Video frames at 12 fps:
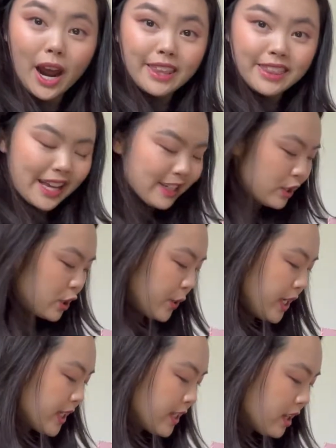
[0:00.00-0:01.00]
next to
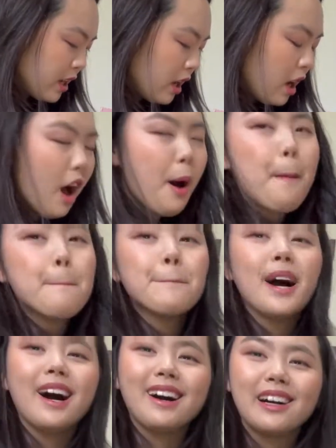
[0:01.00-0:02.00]
it.
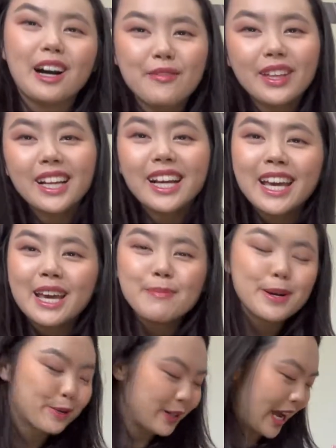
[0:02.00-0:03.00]
I feel like a
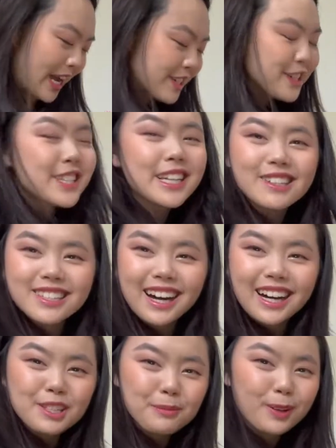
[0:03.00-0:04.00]
hypocrite. I just said it was
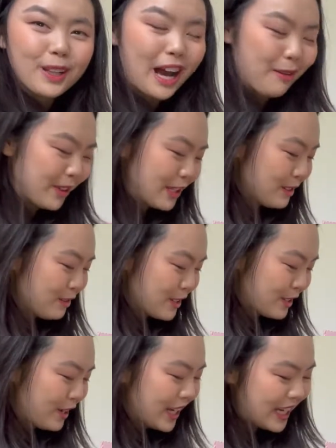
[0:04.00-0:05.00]
hard to pull out, but this one was
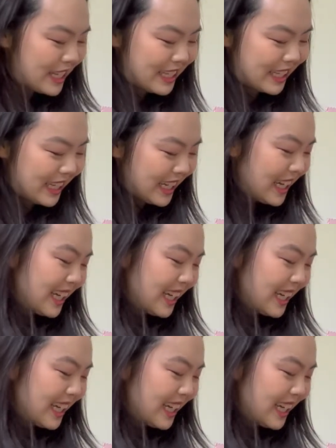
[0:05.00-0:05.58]
so easy.